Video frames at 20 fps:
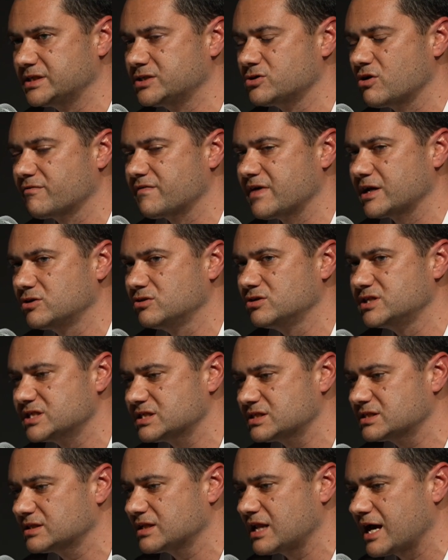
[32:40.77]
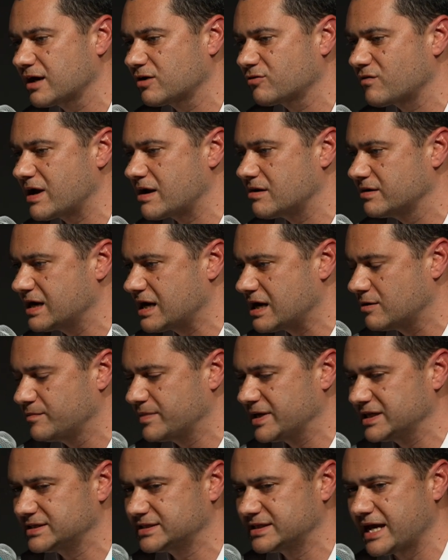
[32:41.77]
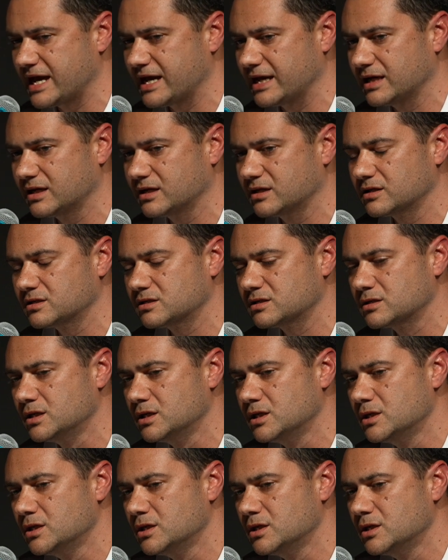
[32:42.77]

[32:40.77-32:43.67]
And so if I could just like round out by saying